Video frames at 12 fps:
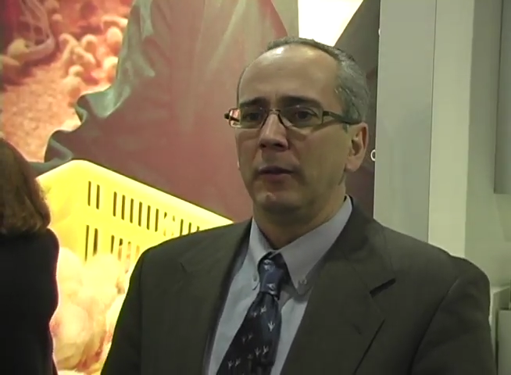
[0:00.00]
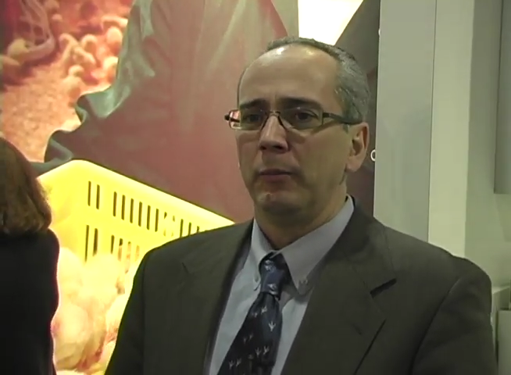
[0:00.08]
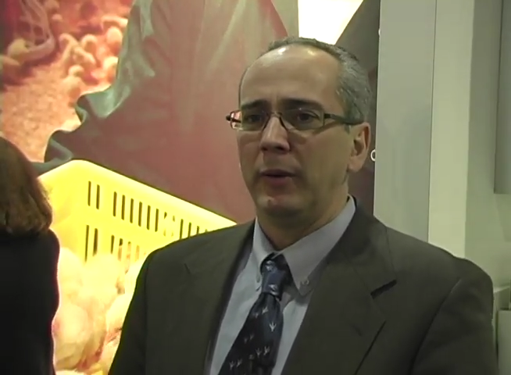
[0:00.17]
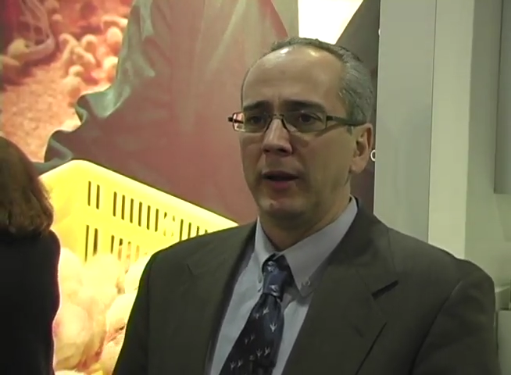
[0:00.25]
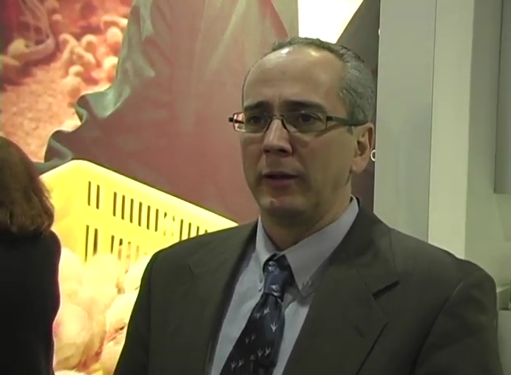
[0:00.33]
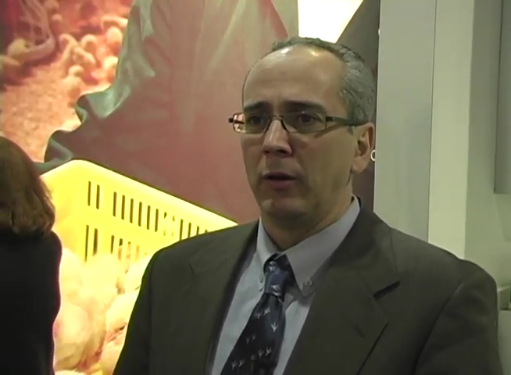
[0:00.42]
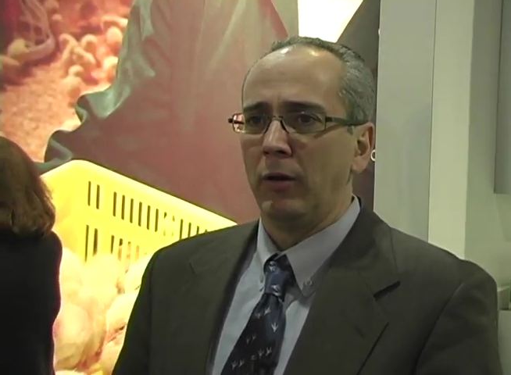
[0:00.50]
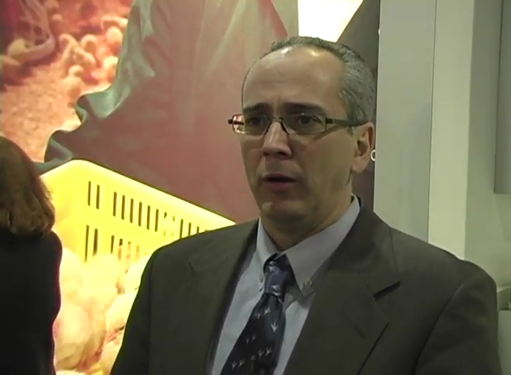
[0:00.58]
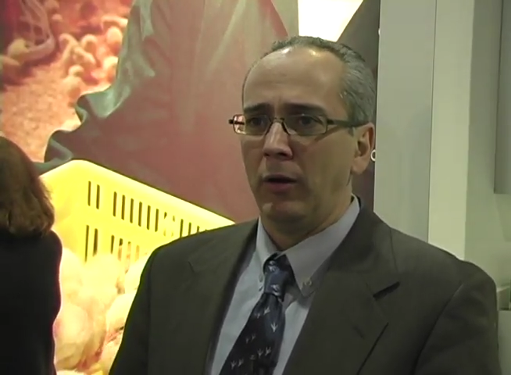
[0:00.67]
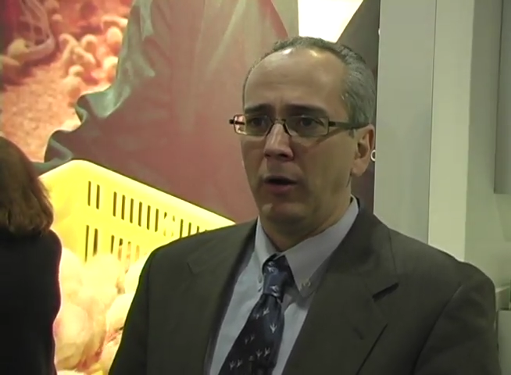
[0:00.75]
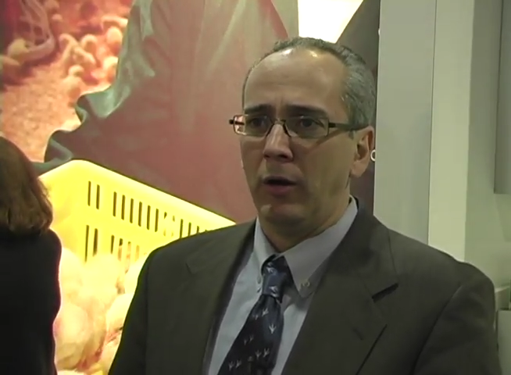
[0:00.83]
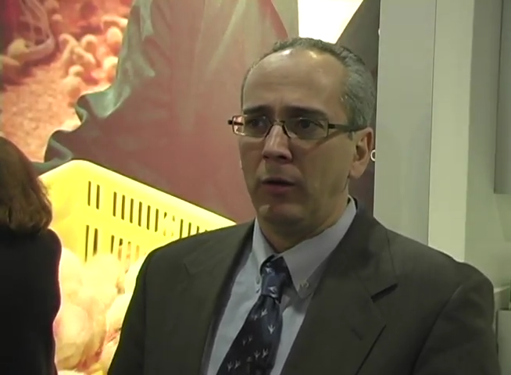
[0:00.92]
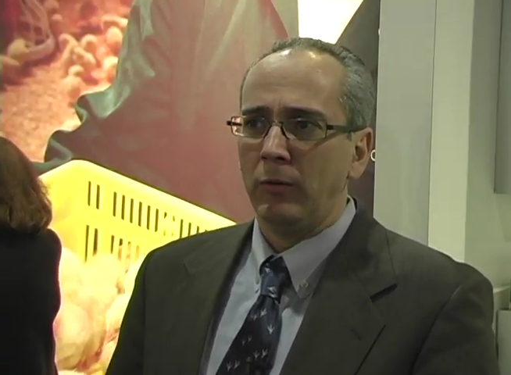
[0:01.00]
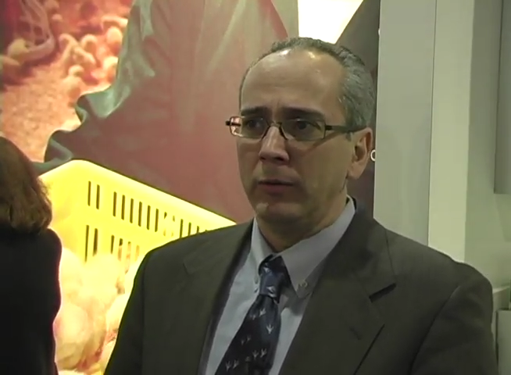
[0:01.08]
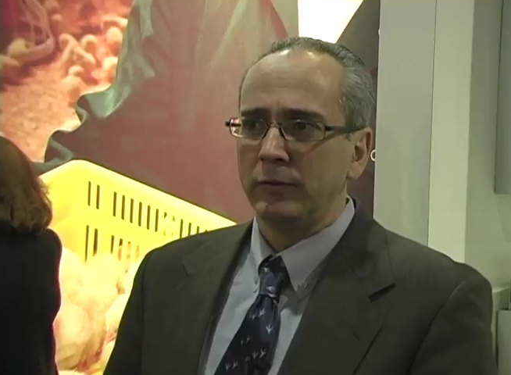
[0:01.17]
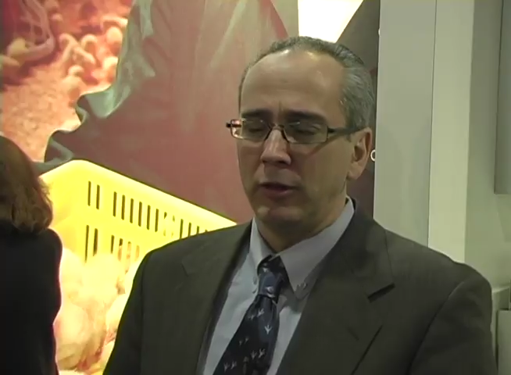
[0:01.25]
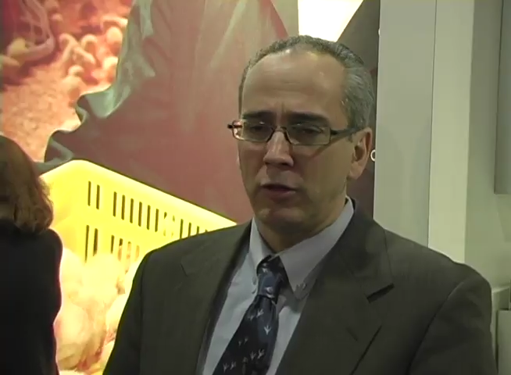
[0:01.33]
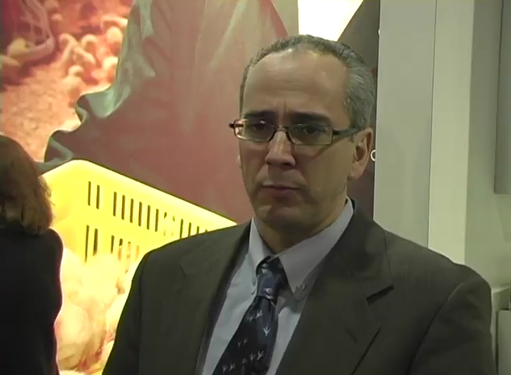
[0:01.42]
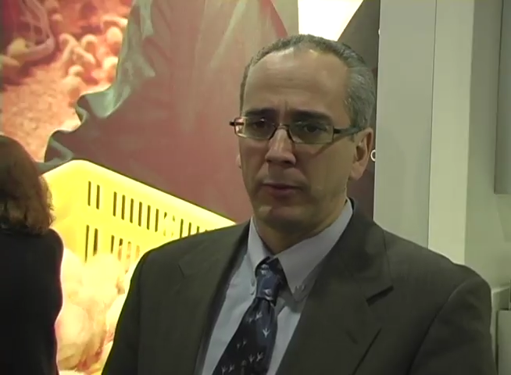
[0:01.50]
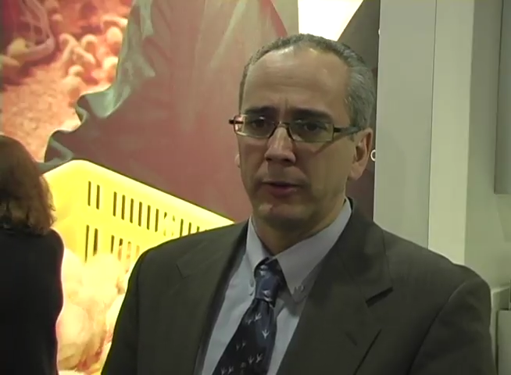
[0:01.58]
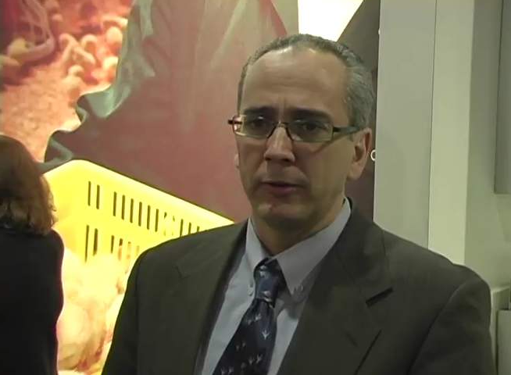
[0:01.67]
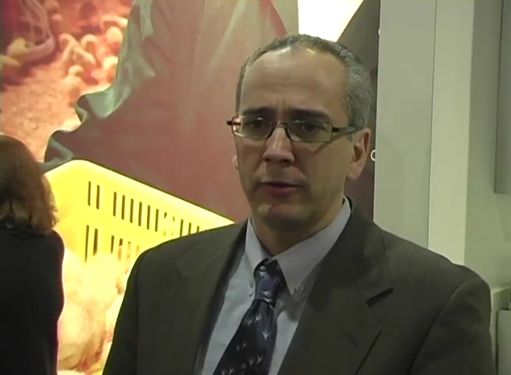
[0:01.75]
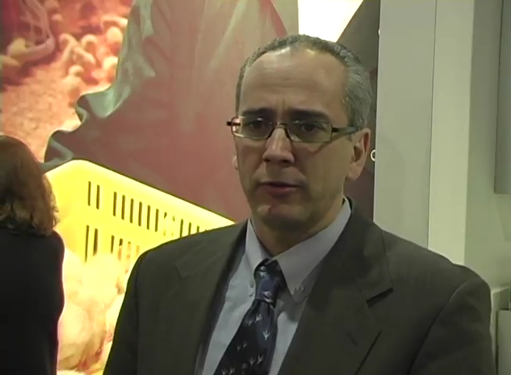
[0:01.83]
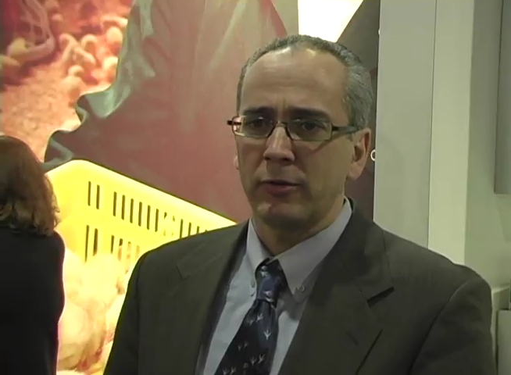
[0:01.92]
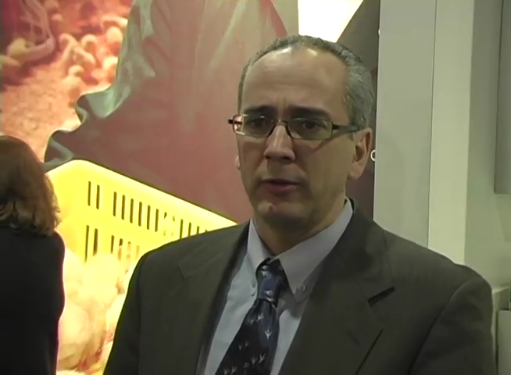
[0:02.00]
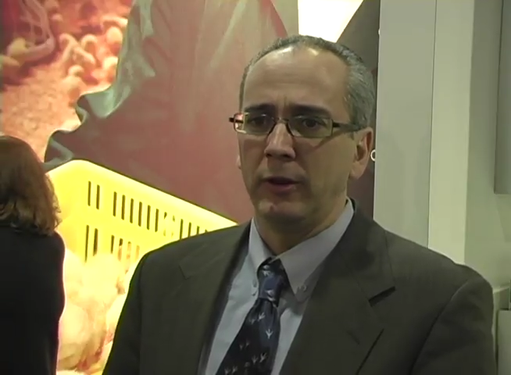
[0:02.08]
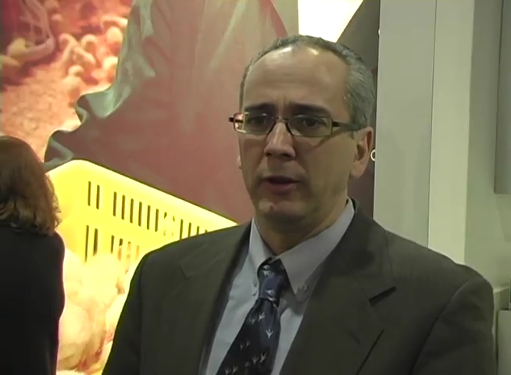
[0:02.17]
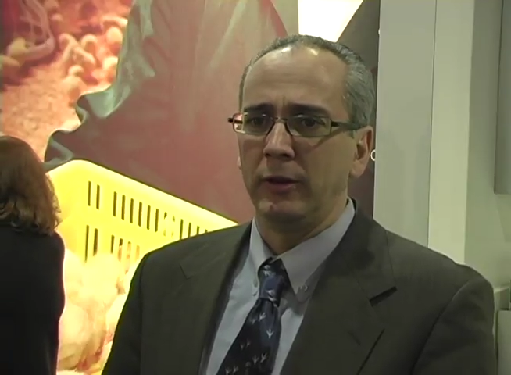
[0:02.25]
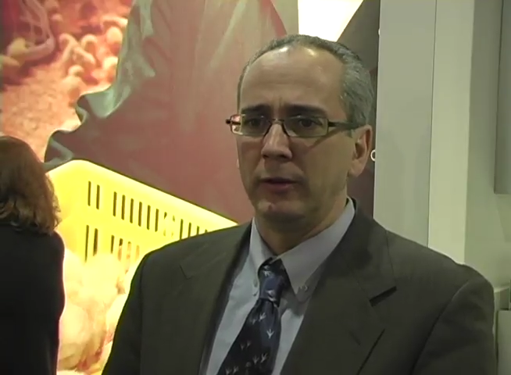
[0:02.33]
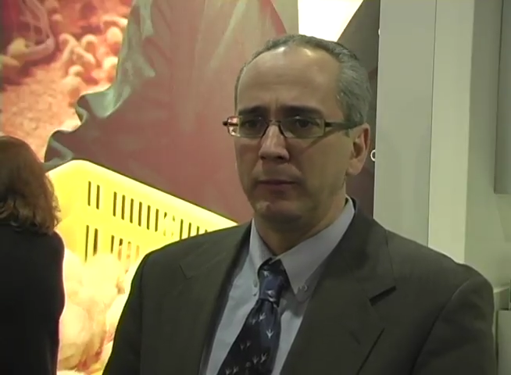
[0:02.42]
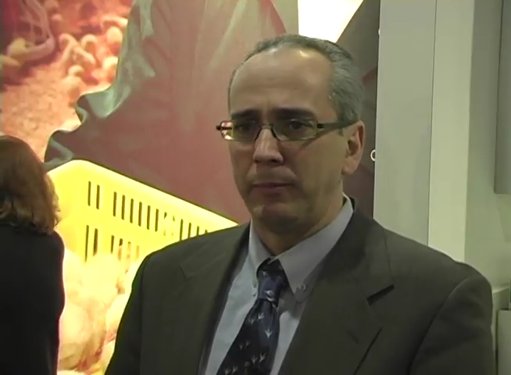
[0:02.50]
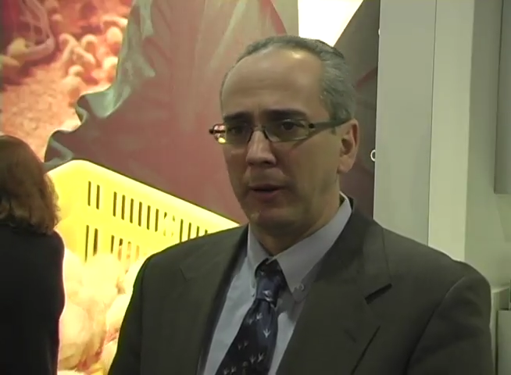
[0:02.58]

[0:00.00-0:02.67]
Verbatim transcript: but all dispersed in